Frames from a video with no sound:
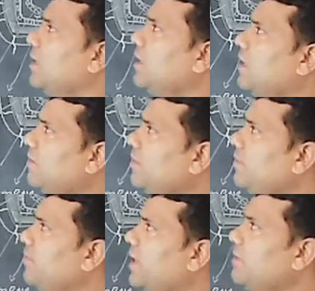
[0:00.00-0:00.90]
He gave
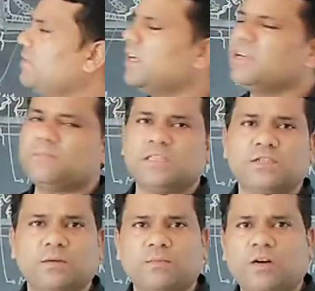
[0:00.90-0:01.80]
the five kingdom
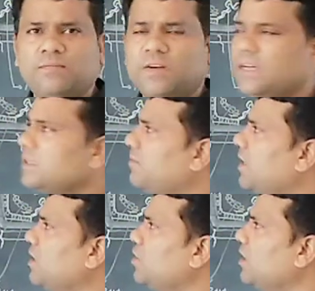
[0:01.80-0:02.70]
system of
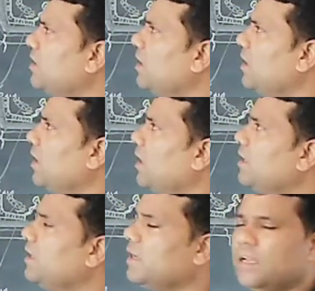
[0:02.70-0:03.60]
classification
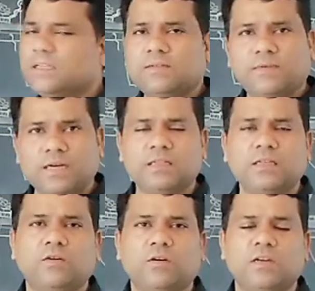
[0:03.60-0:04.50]
and he classified
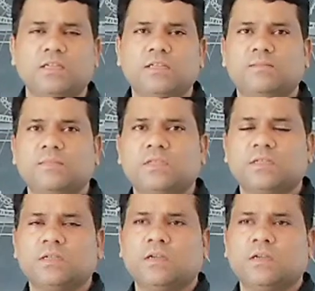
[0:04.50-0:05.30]
the organisms